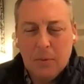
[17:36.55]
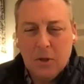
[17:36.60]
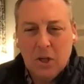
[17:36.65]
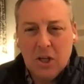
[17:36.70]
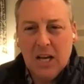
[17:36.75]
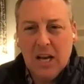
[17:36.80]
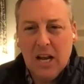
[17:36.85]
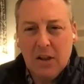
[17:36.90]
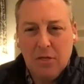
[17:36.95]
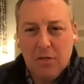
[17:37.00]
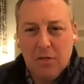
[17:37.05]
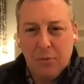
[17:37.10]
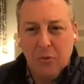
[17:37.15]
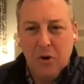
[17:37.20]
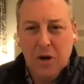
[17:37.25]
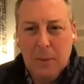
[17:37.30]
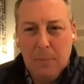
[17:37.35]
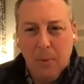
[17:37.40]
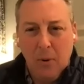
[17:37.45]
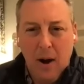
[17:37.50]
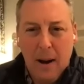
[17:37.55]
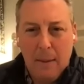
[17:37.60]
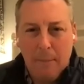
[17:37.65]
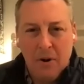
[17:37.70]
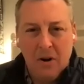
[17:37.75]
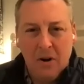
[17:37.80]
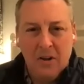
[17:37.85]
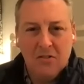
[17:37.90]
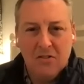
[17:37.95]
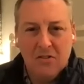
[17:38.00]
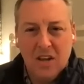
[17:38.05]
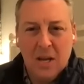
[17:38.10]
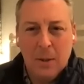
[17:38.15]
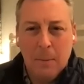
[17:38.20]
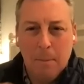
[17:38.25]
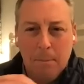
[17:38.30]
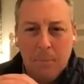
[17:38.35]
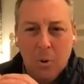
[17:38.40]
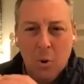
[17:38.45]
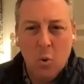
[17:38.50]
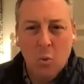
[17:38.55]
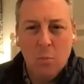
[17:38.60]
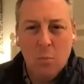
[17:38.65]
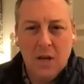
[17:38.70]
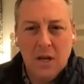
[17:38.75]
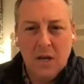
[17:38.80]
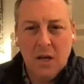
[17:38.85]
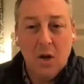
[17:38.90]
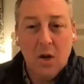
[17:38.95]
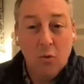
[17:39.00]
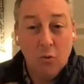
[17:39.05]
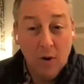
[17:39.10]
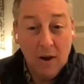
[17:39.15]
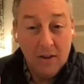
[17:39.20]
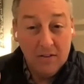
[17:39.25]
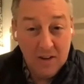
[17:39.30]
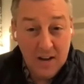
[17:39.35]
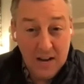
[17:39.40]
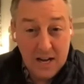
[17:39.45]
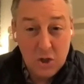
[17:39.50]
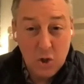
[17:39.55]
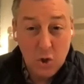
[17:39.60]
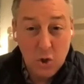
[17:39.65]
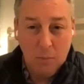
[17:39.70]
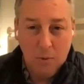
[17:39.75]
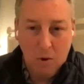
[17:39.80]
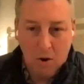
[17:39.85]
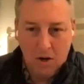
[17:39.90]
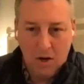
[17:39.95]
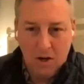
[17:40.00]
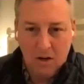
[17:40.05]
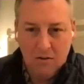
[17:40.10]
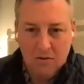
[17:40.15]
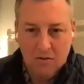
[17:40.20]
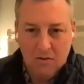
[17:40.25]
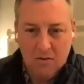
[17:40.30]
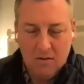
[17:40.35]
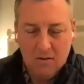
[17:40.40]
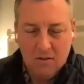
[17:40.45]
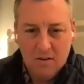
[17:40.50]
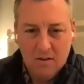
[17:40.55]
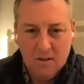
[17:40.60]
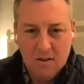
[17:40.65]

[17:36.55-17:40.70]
I'm looking at three properties in booming residential markets,